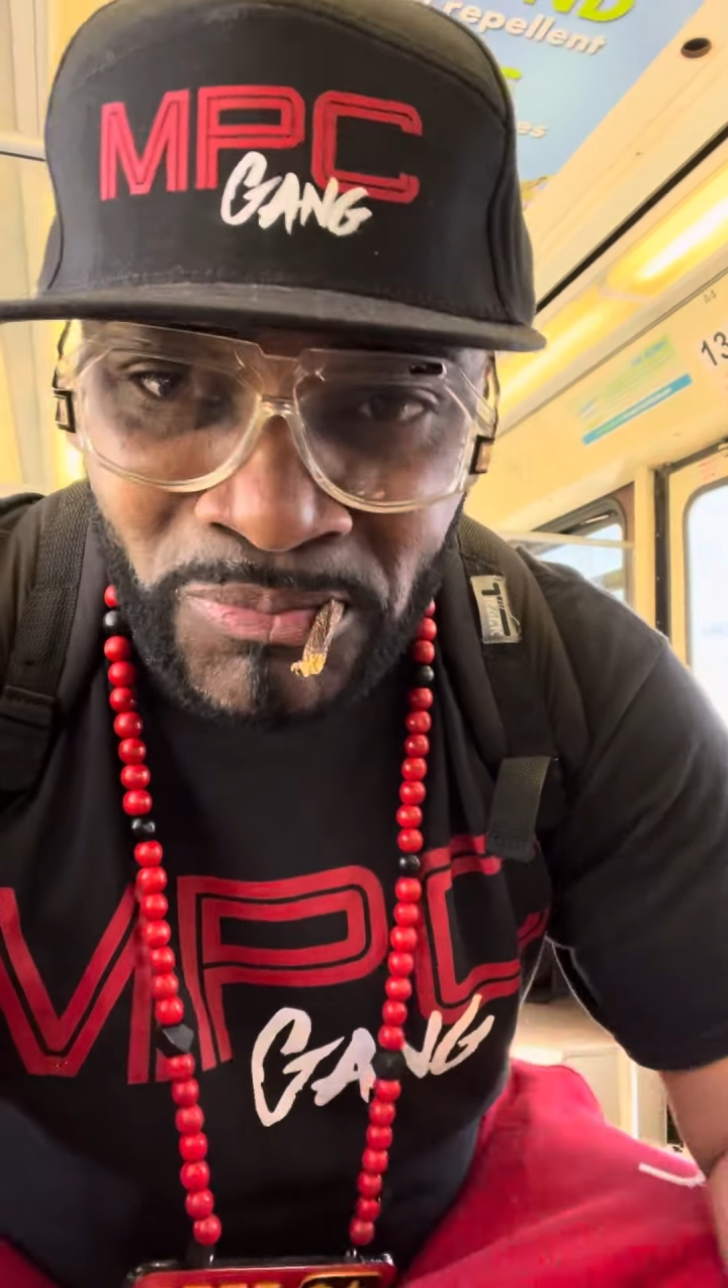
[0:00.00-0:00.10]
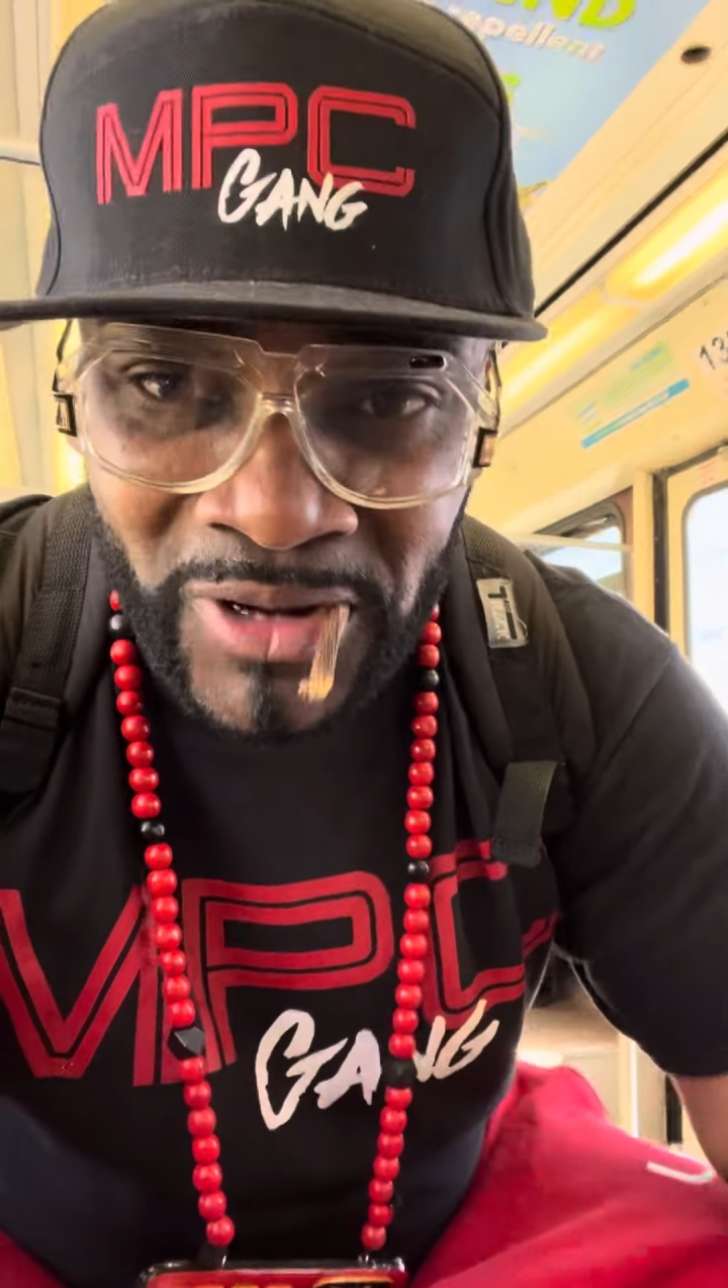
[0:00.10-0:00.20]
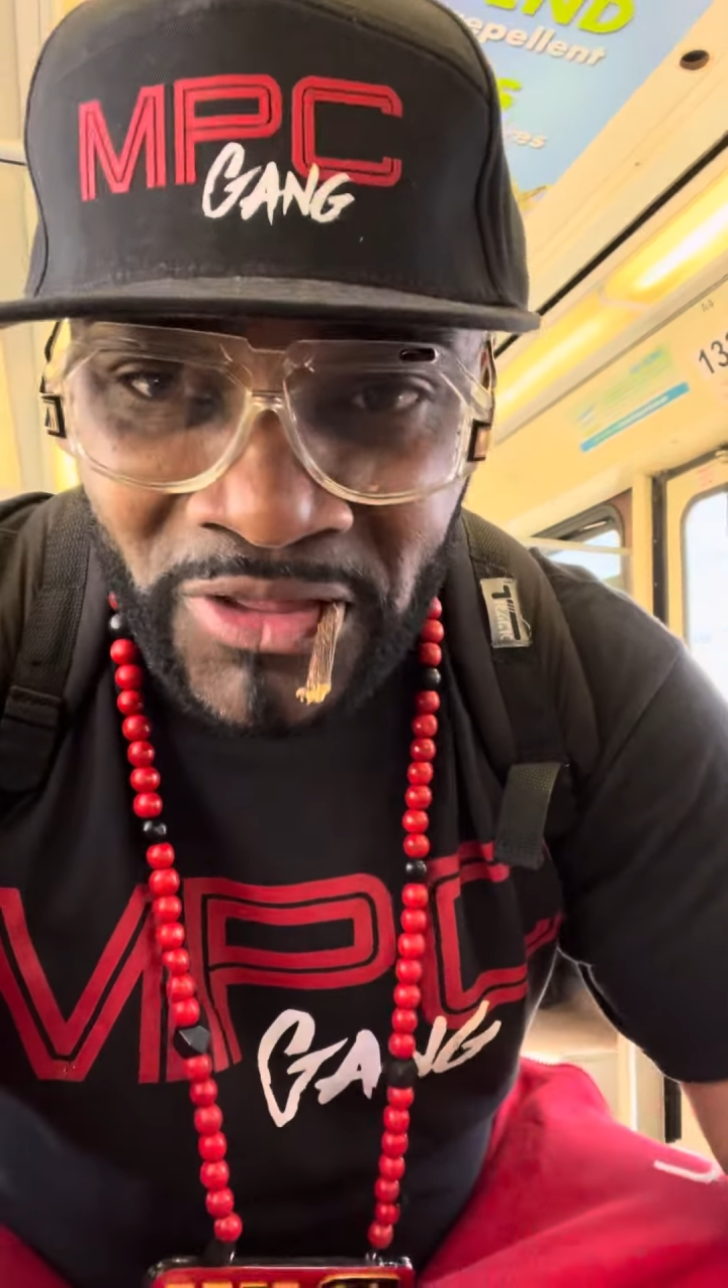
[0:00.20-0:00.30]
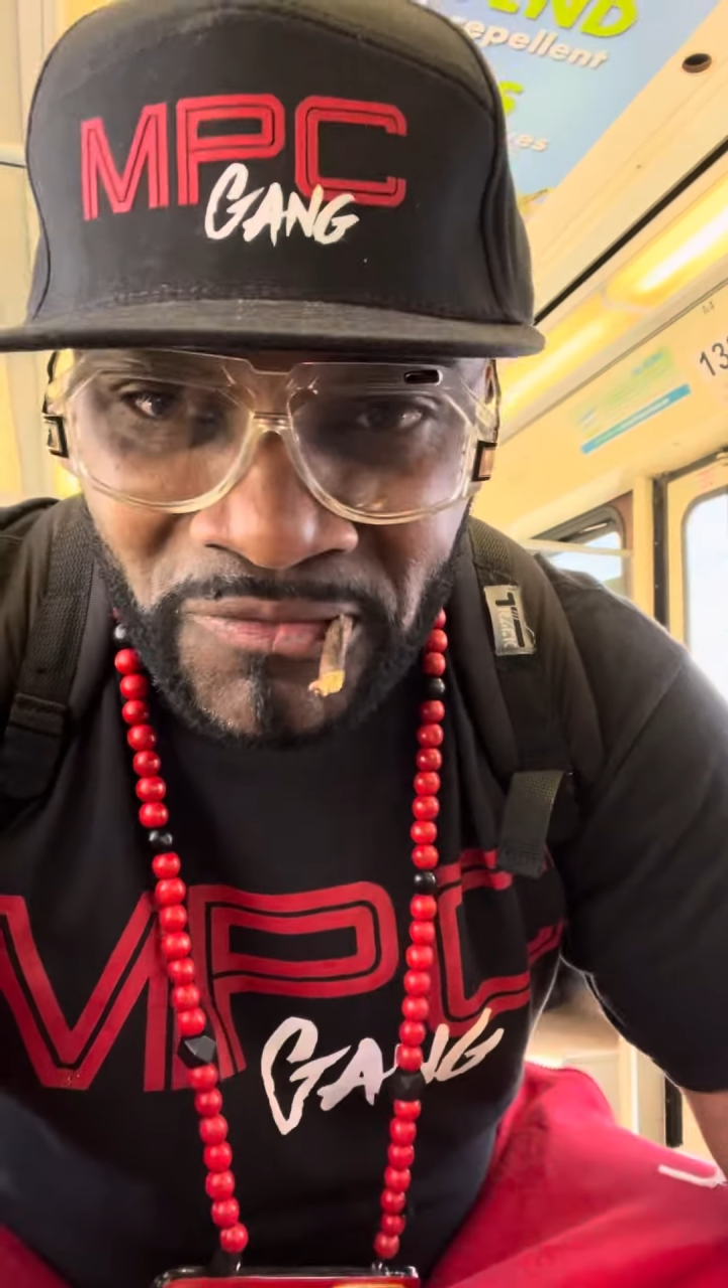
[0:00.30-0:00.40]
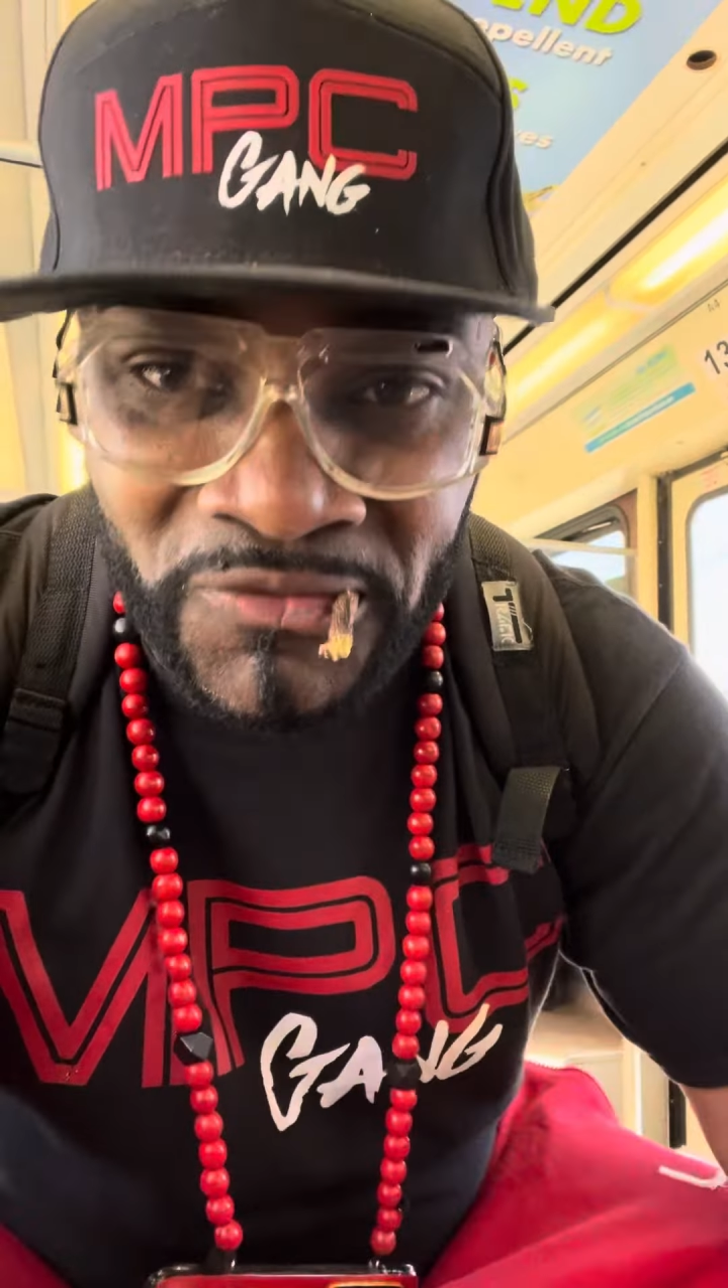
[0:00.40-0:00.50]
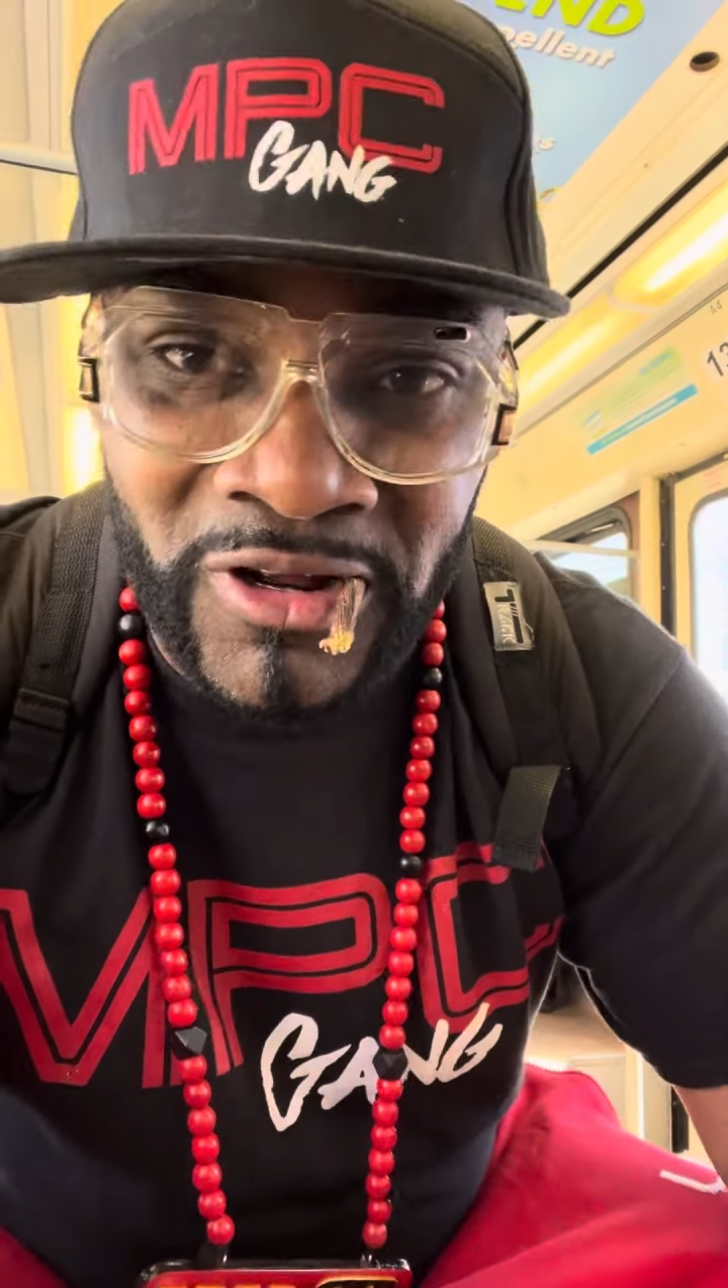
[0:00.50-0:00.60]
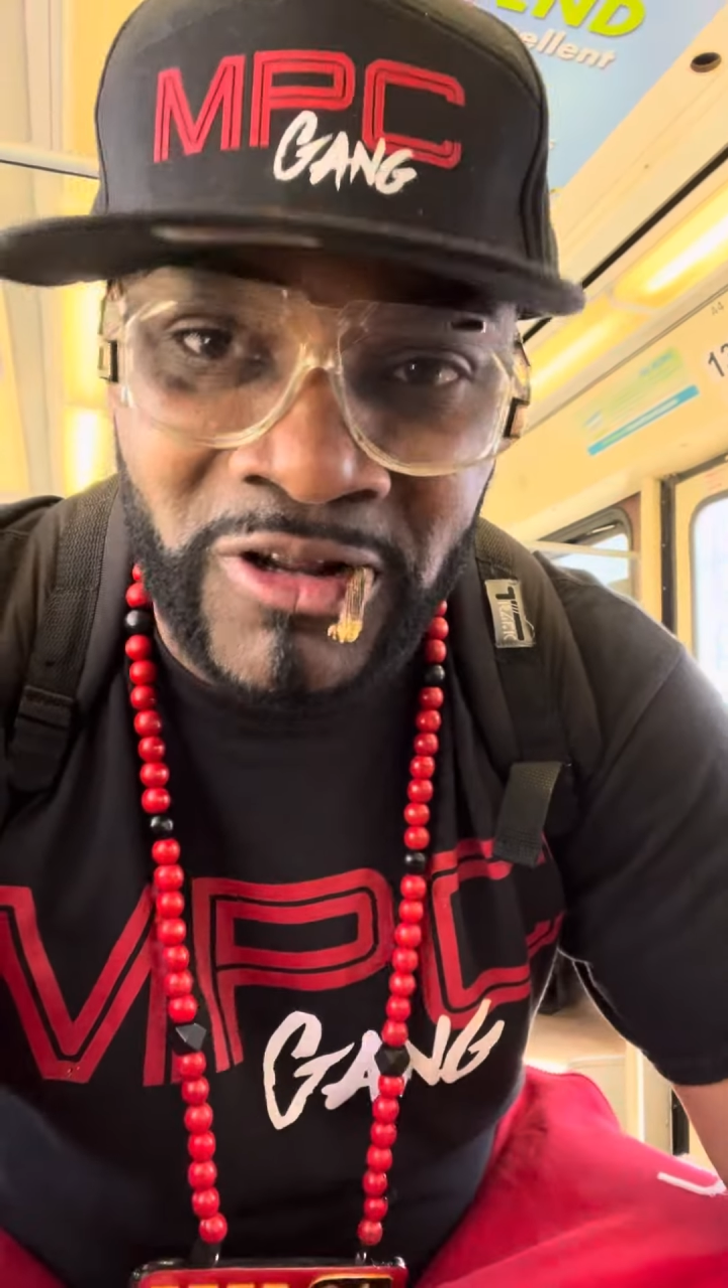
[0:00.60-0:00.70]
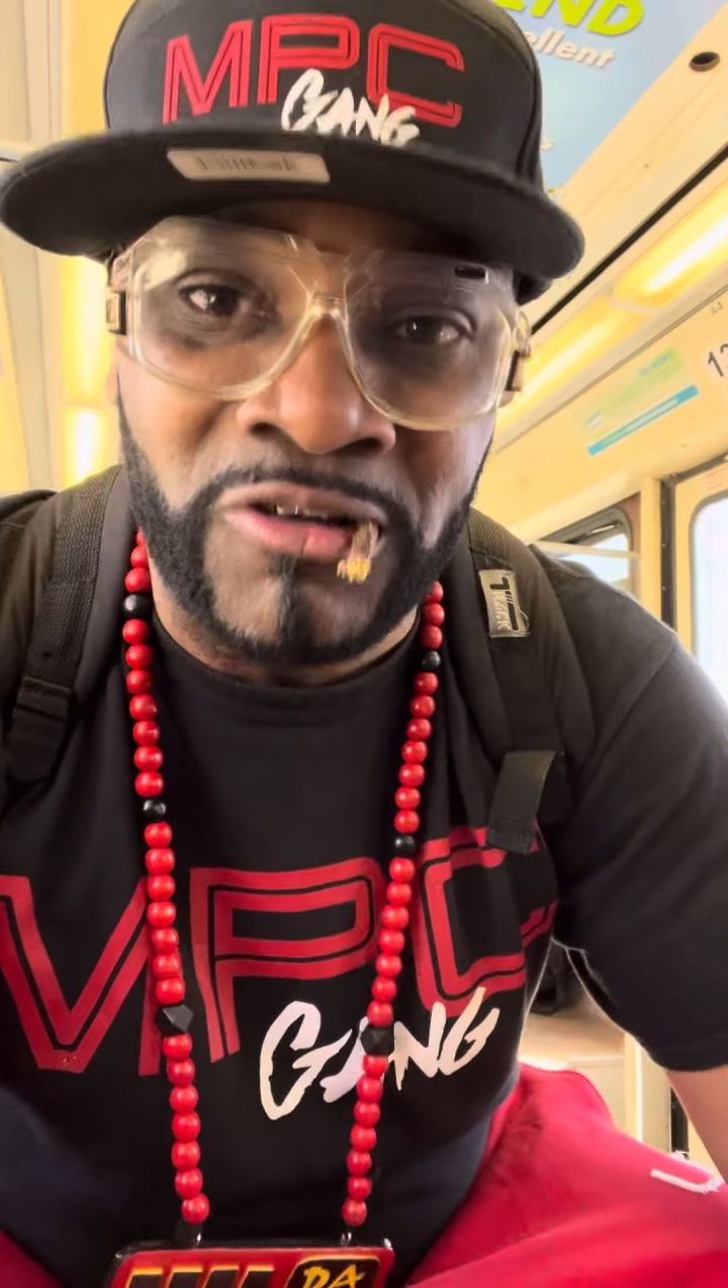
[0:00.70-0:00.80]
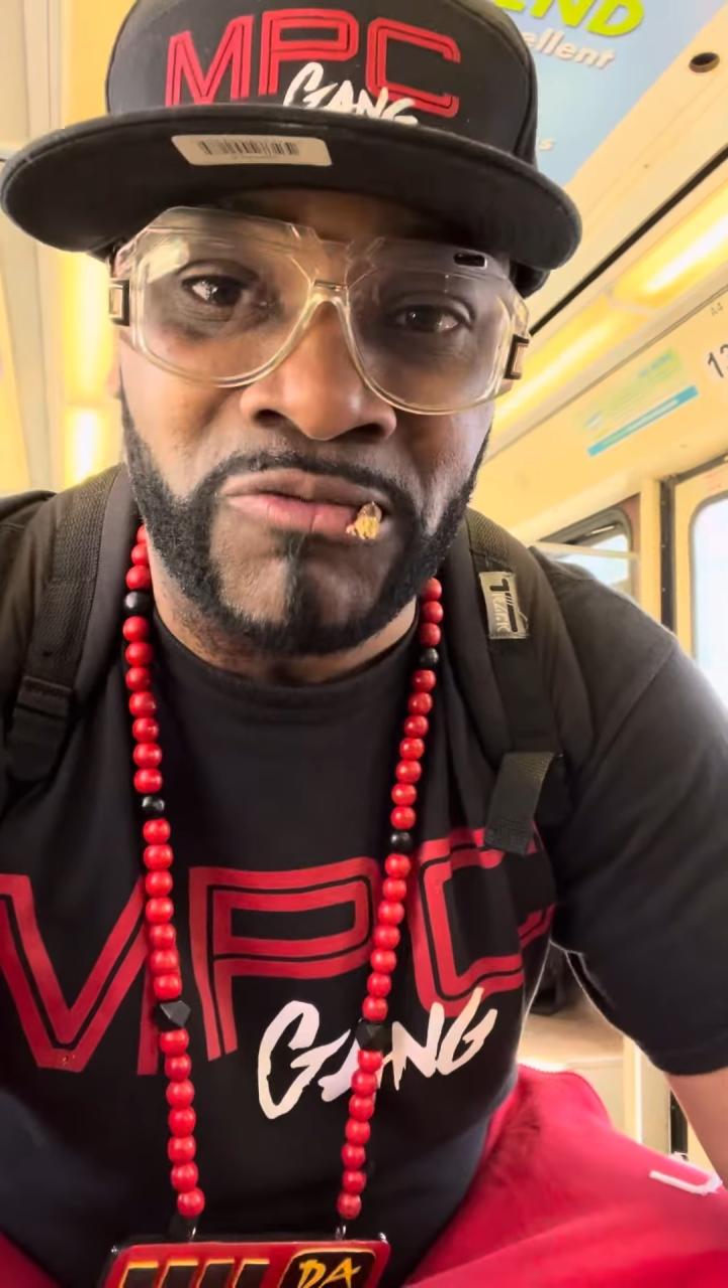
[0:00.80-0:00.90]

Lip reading: motherfuckers